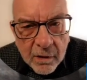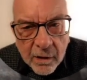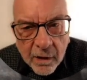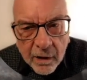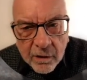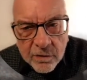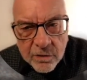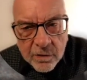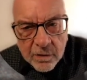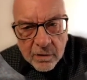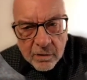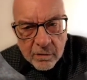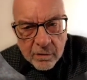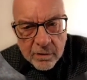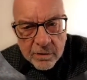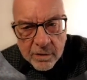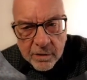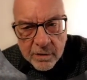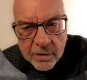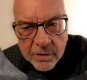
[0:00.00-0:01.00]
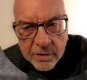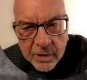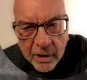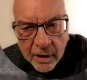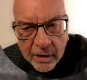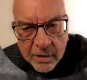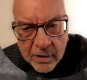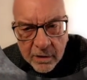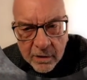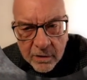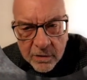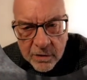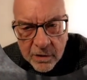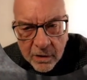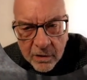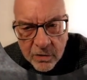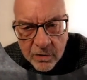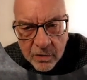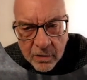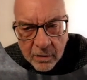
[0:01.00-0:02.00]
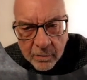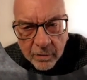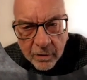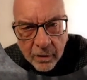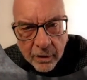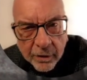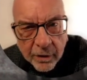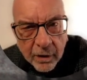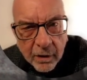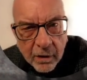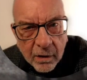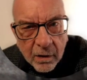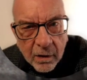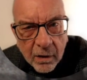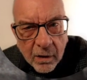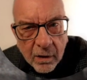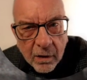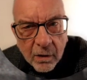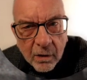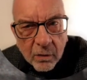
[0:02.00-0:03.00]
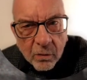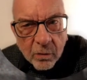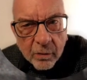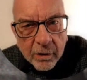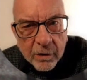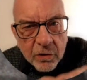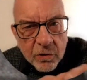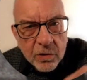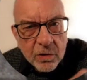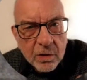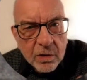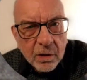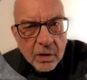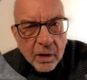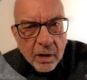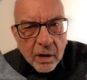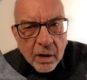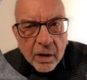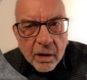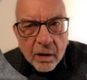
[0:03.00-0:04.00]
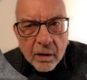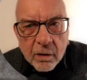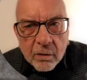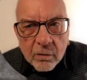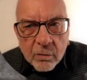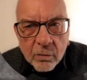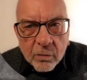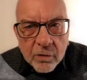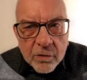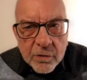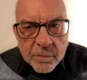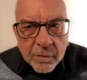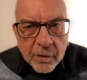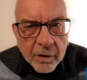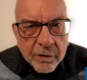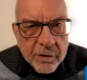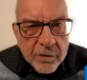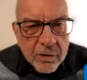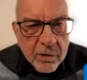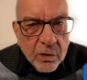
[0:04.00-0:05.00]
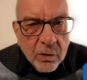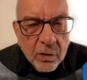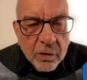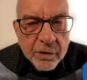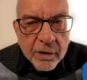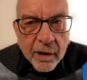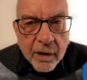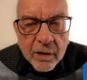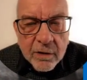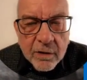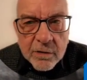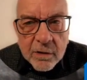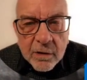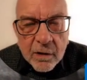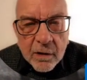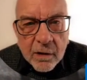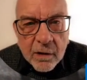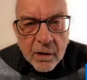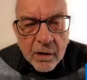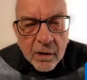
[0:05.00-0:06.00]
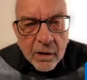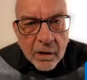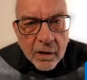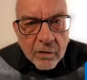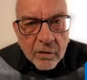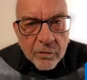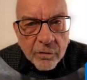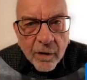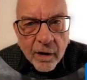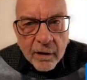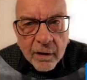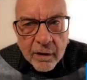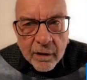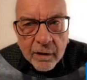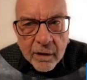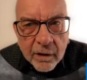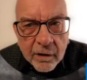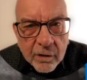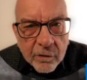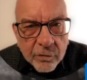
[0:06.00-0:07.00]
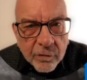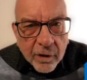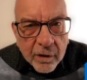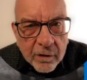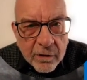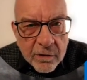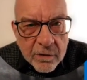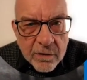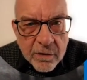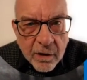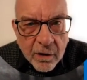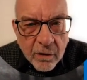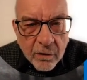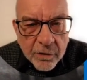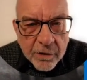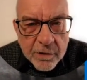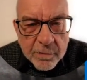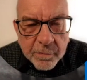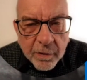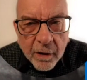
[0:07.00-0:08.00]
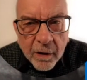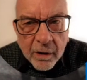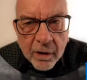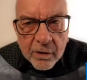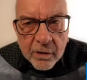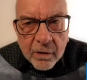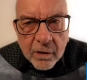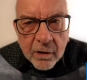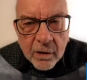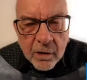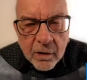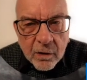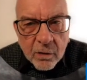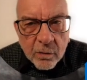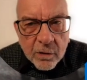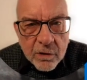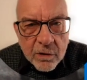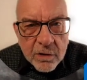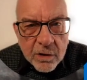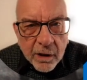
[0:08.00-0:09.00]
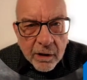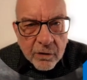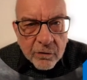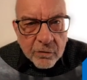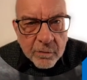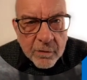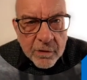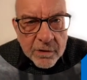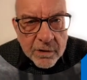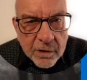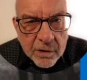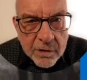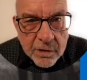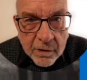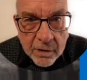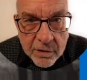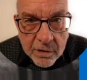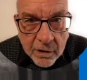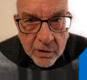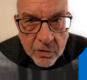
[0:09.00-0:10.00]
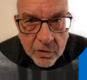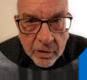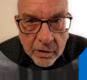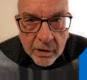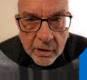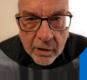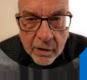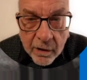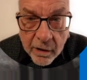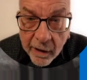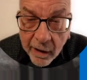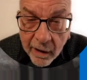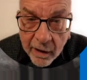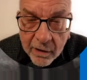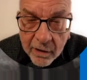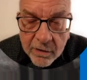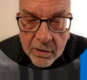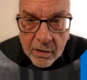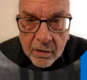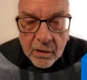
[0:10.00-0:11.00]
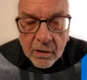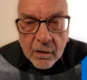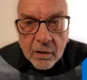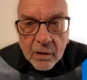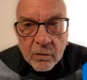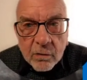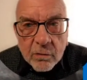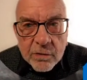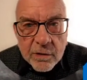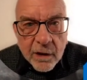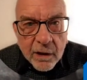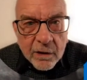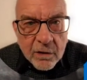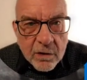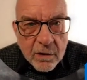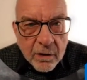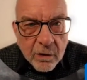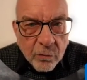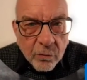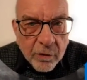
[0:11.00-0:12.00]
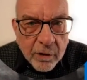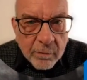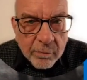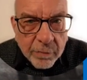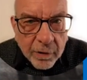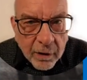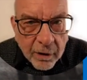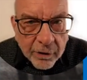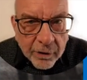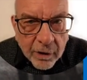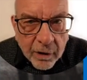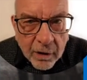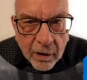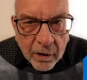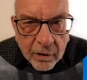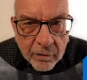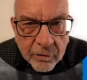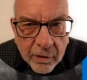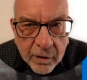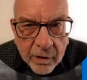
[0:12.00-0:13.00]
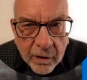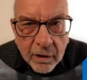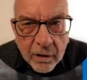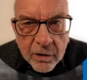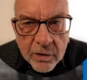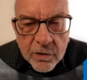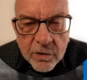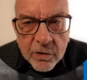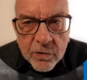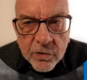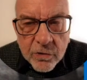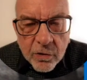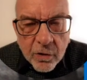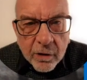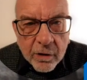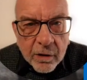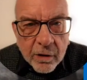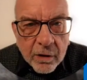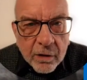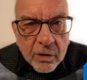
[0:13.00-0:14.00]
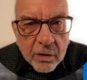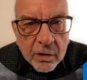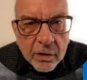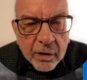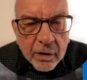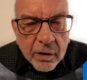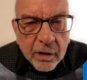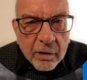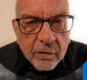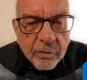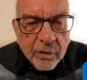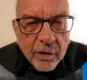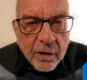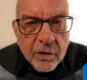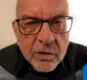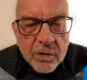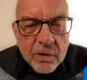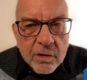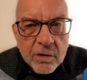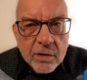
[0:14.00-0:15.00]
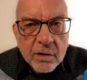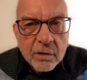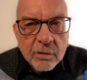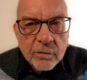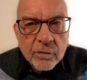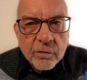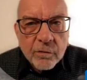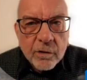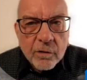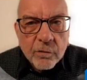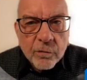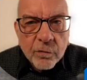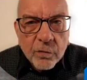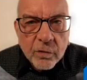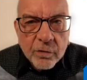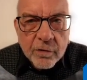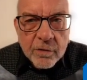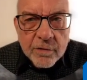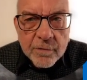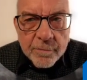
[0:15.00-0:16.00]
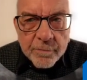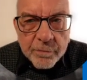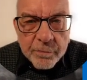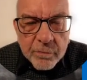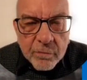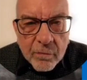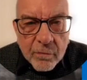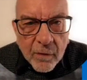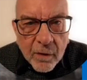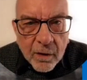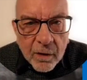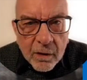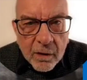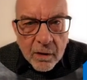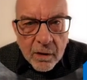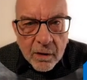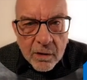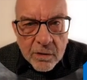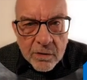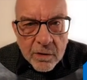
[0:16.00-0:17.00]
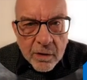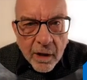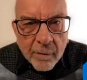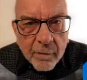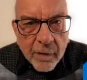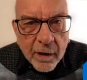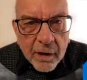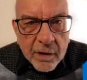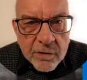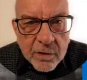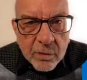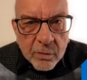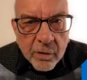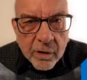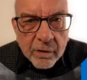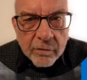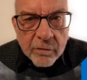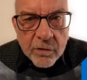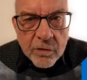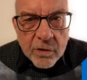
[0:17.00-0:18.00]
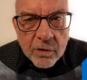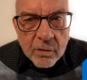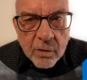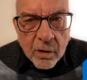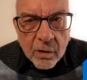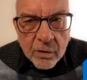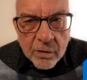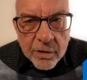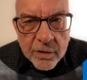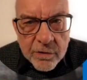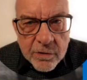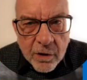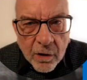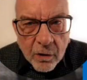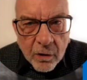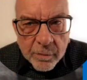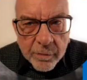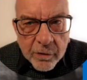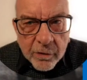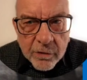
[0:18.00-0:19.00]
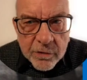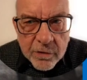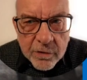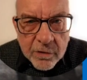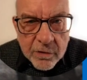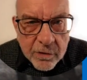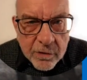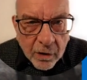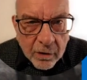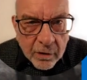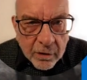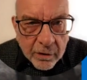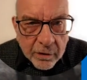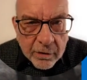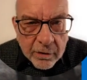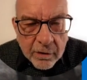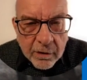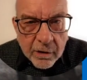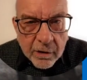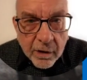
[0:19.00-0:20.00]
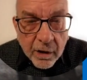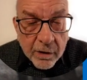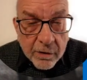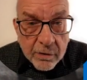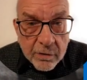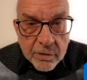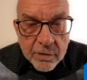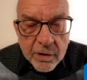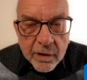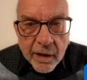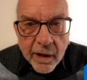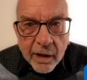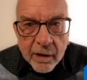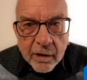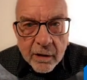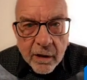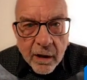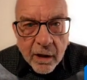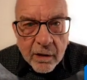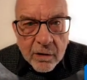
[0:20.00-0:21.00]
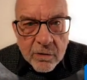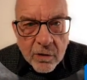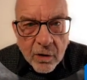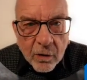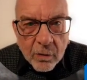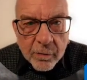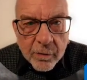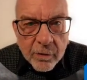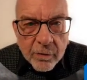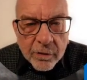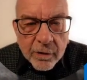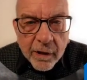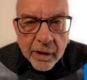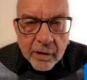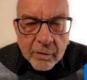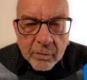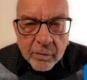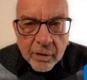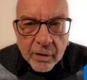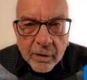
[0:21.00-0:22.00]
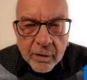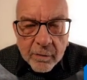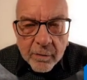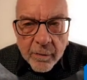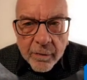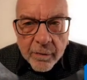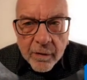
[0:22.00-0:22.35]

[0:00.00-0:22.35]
Next, there is this 18th century building, which was built as a courthouse. And finally, at the front is the oldest part, which dates from the 16th century. And that was actually a rebuilding after the English destroyed it during their invasions in the 1540s. So that makes it one of the two oldest toll booths in Scotland. The other is the Canongate toll booth in Edinburgh.